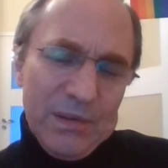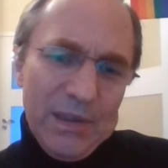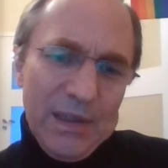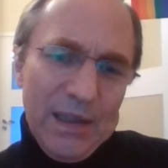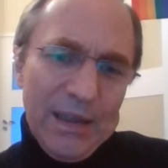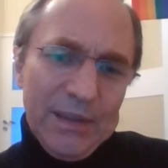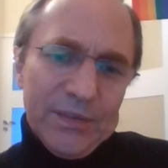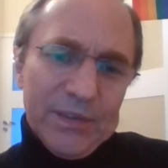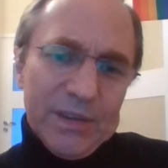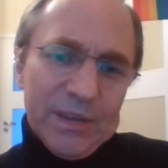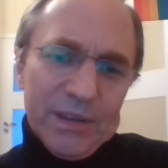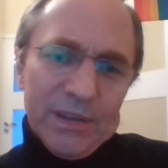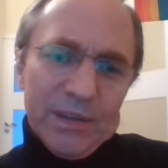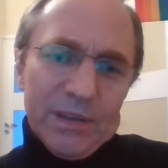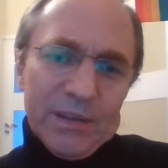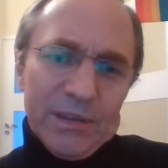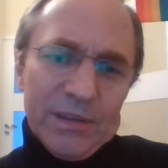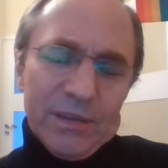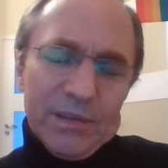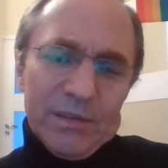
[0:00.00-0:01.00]

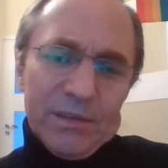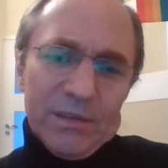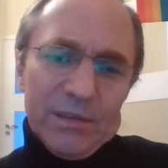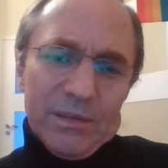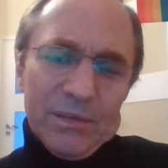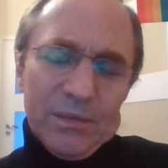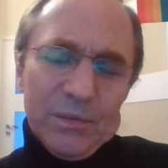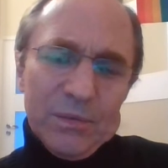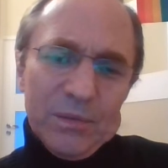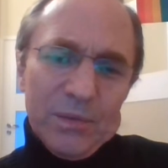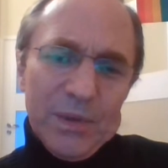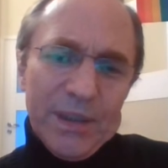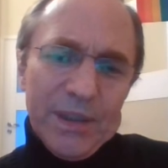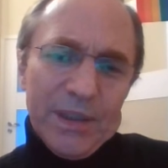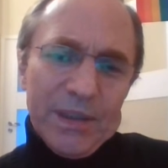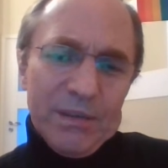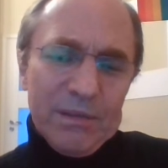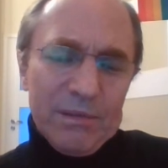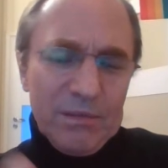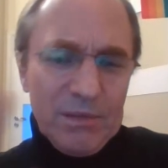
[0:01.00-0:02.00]
after when it
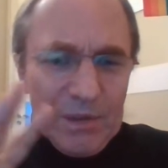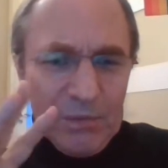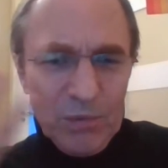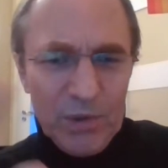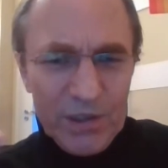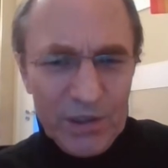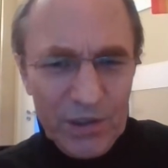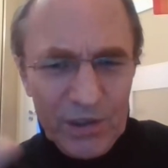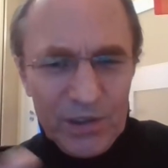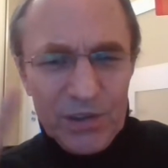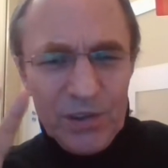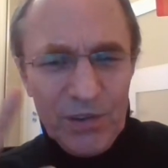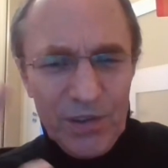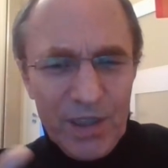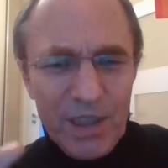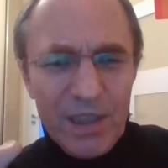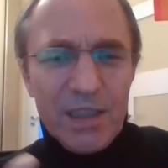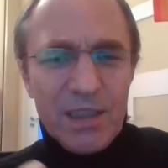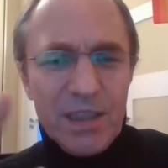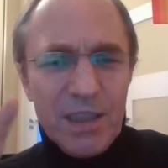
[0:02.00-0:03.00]
was not so
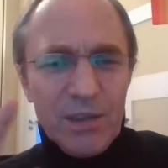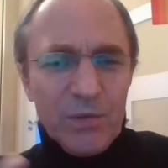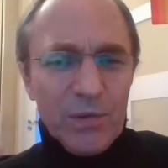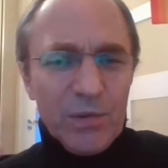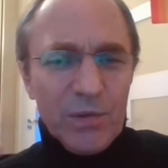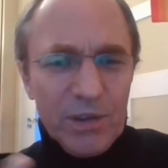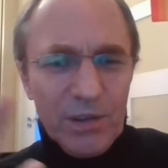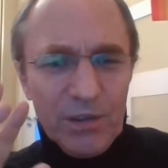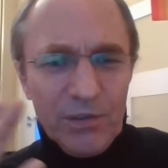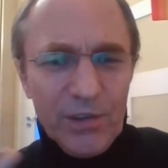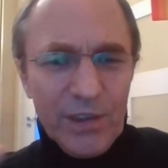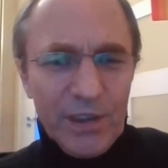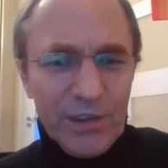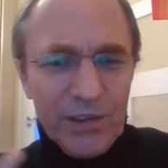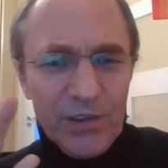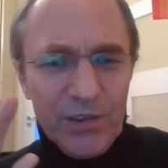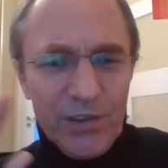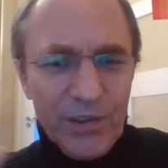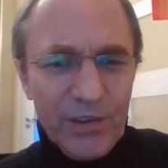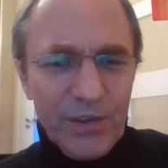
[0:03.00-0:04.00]
easy, it was already
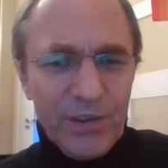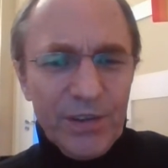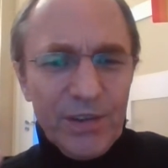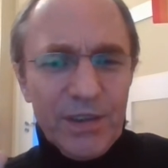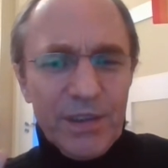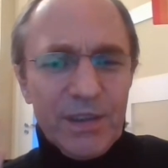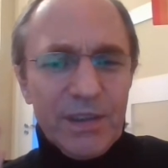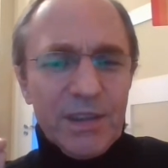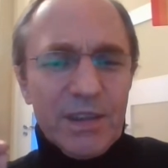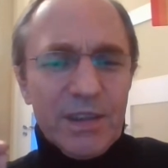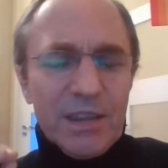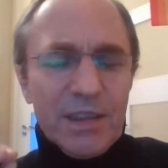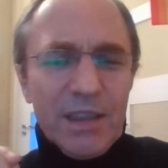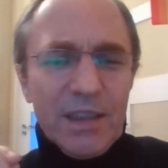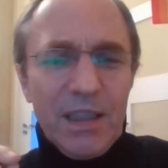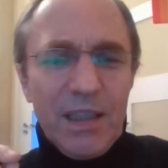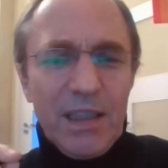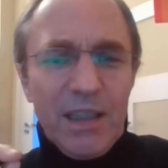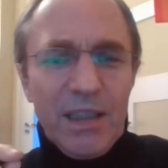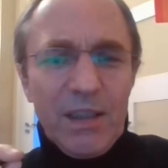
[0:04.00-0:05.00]
the 30s
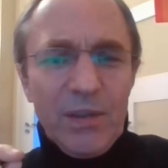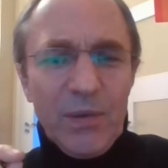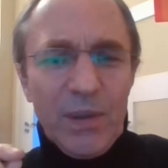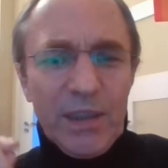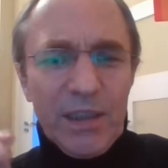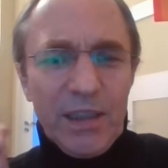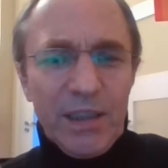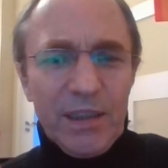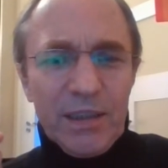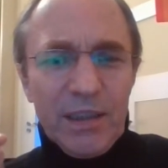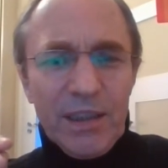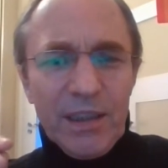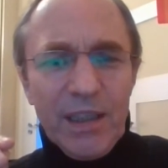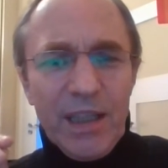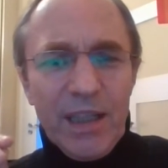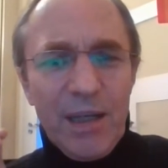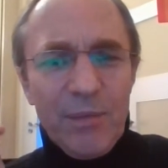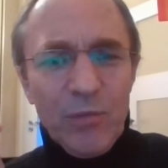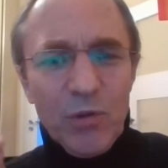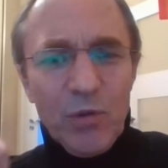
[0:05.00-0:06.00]
when Hitler
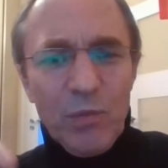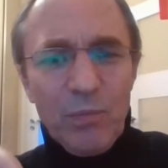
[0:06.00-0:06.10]
came to